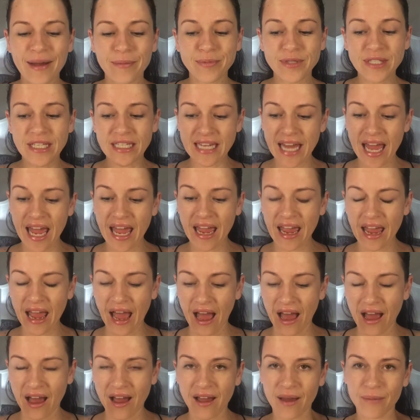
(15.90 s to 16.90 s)
Today
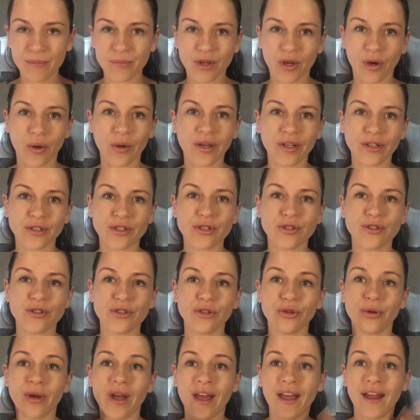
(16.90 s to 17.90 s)
I'm going to
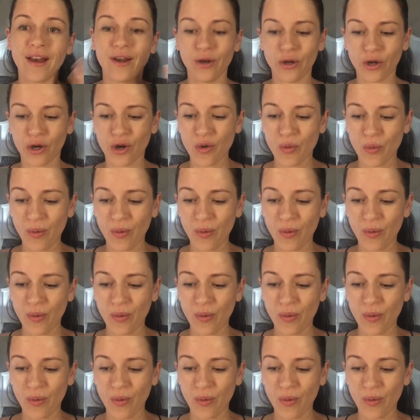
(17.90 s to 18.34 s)
do a look